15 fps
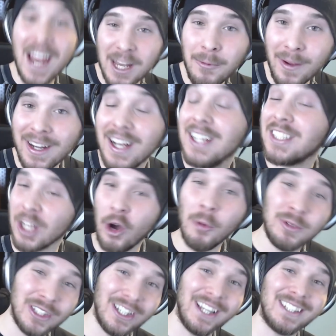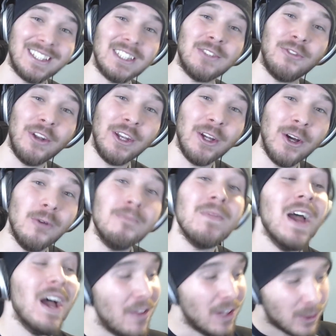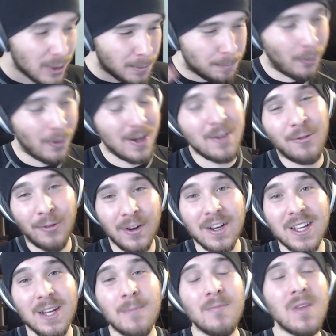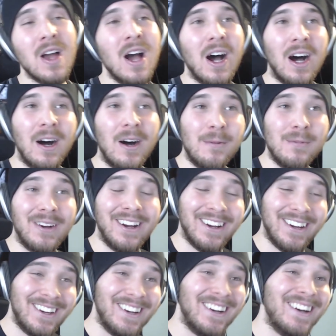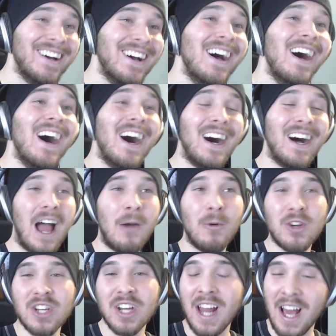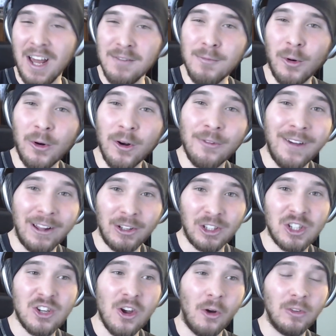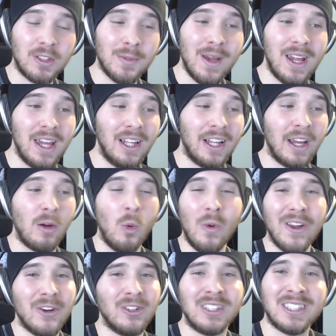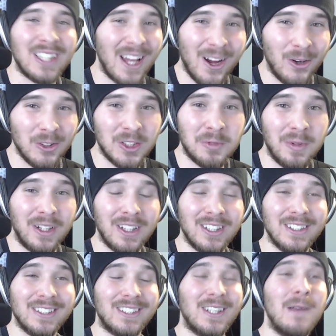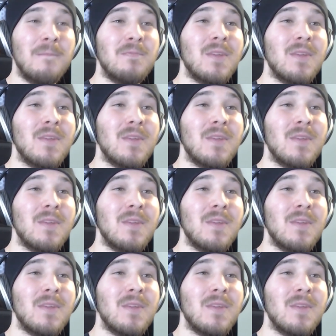Anyway, guys, I hope you liked this video. This was pretty funny. I wish it had more of Alex Jones making, like, weird sounds, because